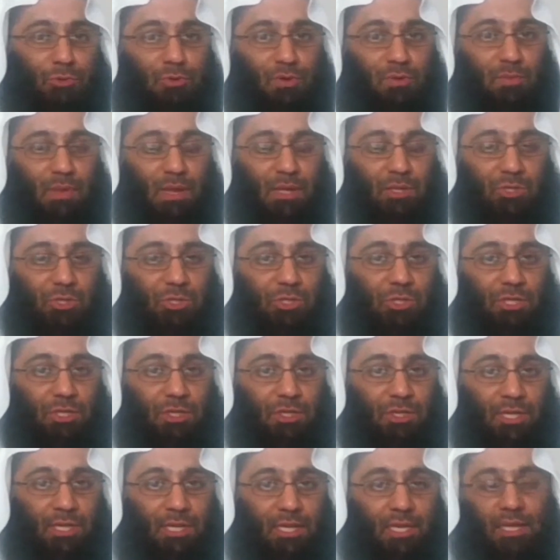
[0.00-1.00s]
we
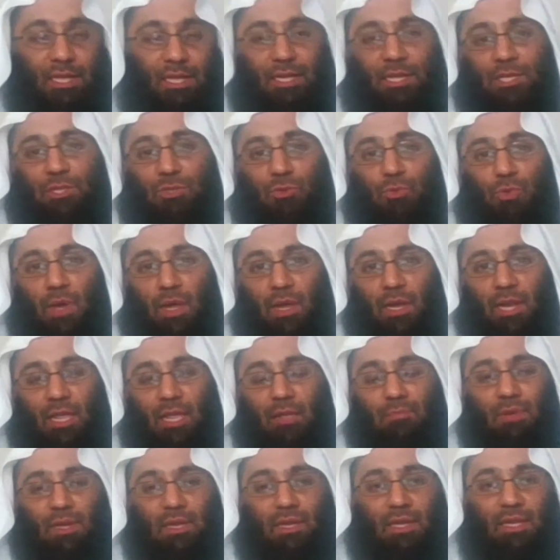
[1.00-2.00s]
mentioned, it is when a
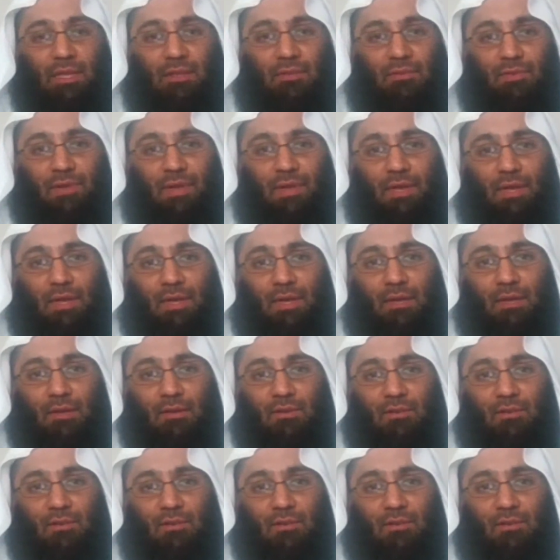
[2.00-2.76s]
believer